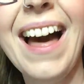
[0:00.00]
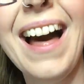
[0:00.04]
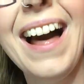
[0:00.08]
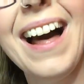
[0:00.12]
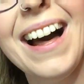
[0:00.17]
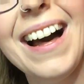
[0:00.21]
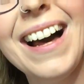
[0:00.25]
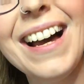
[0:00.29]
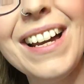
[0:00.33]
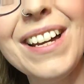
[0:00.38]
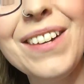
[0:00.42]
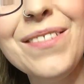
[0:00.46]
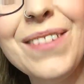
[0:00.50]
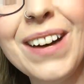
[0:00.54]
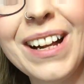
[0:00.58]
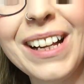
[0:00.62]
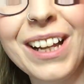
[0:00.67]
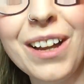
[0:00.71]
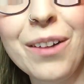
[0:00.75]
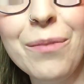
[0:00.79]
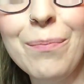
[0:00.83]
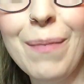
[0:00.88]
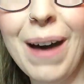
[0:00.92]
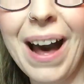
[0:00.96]
Hi,
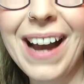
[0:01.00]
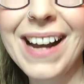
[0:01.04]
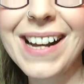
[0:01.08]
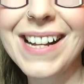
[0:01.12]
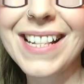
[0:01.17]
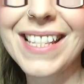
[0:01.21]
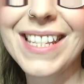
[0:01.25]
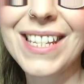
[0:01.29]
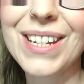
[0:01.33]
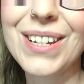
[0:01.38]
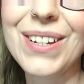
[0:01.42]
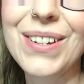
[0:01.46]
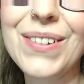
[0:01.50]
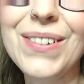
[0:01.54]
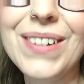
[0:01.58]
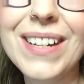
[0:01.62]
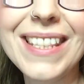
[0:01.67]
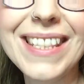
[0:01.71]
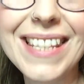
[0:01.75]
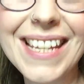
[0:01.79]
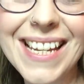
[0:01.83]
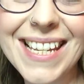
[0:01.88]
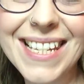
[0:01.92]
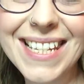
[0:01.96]
welcome back to
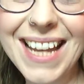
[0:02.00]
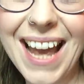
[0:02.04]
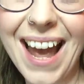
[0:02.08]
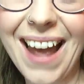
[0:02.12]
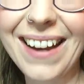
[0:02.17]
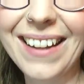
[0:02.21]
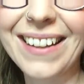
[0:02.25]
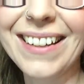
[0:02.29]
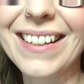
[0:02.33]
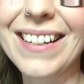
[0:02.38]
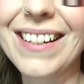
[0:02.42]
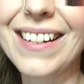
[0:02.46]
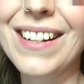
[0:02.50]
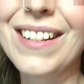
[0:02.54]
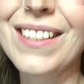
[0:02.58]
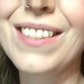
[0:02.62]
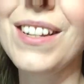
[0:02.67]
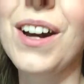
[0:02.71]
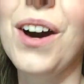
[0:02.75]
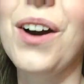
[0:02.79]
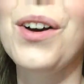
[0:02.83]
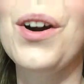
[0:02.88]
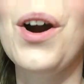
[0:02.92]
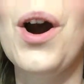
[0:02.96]

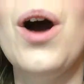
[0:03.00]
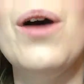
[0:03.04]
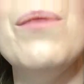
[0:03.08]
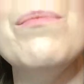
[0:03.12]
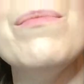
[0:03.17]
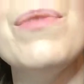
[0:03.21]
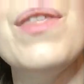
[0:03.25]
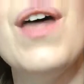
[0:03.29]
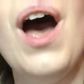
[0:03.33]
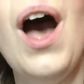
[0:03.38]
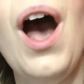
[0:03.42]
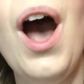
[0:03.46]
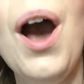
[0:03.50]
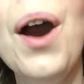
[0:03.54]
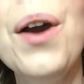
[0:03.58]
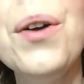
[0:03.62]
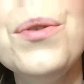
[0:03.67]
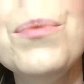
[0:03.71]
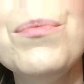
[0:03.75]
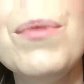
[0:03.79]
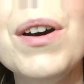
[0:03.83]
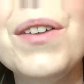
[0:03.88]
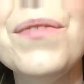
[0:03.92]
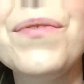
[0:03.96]
thiskindagirl.com, the
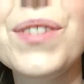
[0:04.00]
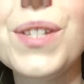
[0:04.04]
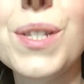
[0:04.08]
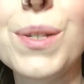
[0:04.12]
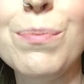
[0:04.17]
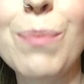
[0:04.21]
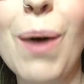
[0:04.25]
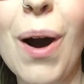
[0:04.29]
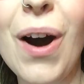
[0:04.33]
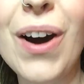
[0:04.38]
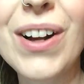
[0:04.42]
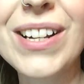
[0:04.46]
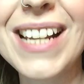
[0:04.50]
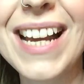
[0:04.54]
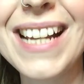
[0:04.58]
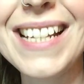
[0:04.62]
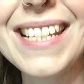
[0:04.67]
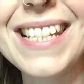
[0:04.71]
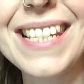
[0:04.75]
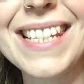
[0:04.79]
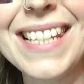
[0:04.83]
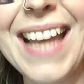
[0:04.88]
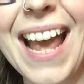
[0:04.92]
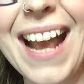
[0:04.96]
home of smart
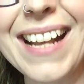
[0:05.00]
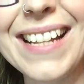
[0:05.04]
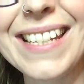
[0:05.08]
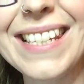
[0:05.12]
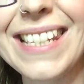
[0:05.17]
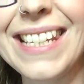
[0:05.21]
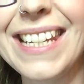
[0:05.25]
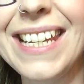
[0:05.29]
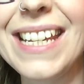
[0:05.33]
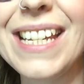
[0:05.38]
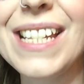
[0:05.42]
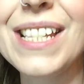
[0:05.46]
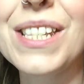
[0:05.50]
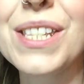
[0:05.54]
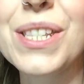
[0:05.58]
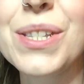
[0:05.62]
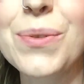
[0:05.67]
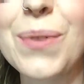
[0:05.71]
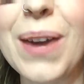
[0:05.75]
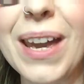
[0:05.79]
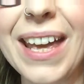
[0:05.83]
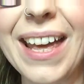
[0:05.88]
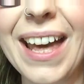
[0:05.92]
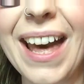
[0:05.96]
and sexy
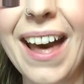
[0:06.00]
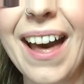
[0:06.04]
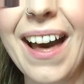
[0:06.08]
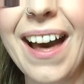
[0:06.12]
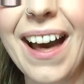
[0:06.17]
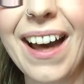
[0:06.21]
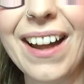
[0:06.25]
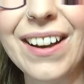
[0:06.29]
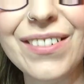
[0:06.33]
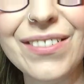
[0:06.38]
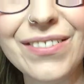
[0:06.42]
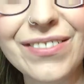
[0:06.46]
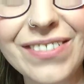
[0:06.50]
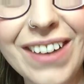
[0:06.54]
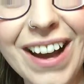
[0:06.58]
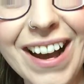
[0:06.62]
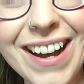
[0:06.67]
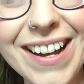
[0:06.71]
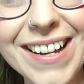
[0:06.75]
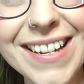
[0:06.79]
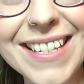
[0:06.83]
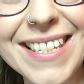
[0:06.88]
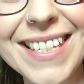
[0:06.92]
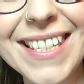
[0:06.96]
swinger
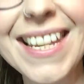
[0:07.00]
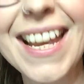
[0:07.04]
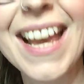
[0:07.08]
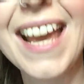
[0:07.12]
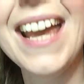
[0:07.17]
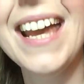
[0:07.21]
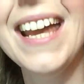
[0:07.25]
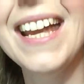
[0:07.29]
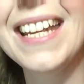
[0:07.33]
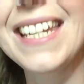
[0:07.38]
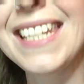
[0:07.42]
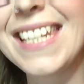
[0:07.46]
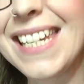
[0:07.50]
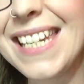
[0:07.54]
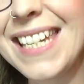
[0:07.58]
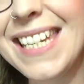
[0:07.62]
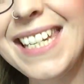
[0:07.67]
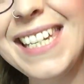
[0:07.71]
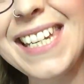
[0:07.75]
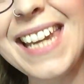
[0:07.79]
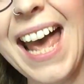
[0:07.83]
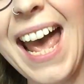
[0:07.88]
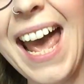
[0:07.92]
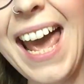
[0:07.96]
advice.
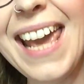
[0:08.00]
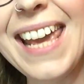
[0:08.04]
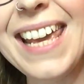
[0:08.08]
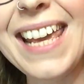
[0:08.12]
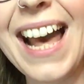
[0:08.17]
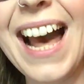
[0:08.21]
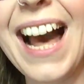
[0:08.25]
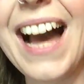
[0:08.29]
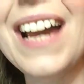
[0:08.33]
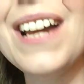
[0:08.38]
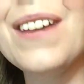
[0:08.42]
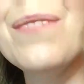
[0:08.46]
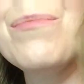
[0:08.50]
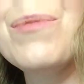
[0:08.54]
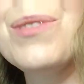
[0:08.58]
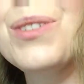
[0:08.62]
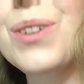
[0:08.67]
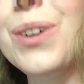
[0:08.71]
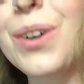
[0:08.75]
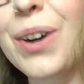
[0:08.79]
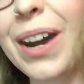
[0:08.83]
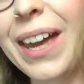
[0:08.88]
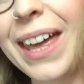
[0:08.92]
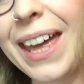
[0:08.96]
Today I am
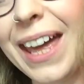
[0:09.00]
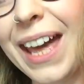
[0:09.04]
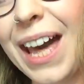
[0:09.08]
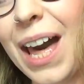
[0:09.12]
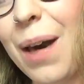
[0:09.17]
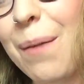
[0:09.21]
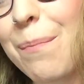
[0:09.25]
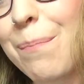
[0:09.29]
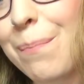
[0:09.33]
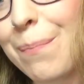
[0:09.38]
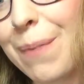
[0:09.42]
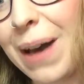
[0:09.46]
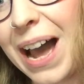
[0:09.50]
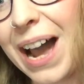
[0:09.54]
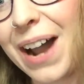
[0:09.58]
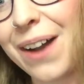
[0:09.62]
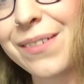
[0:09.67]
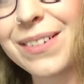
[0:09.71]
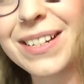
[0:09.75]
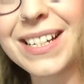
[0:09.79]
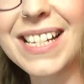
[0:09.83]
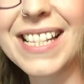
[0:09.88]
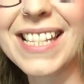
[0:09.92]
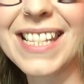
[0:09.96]
talking
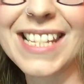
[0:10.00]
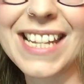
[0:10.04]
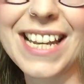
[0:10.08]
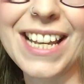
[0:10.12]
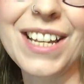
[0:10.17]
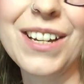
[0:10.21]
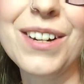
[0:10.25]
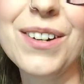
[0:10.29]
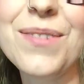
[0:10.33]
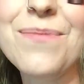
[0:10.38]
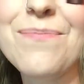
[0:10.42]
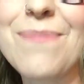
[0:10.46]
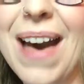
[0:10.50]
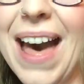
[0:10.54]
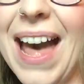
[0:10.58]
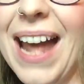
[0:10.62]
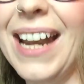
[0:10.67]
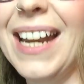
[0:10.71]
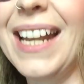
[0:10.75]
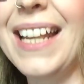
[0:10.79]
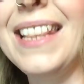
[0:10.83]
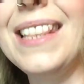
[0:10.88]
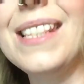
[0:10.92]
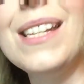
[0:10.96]
about single
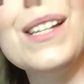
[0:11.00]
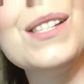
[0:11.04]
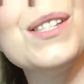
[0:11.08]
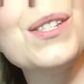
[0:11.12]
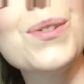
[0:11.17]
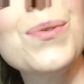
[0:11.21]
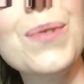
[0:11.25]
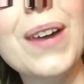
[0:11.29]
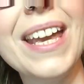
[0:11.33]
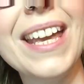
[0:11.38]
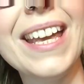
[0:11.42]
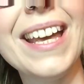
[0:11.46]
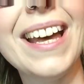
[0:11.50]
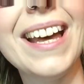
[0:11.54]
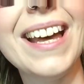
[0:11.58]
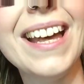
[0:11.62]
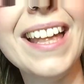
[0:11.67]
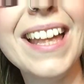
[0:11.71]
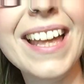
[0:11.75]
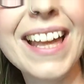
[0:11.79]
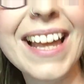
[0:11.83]
men in the swinger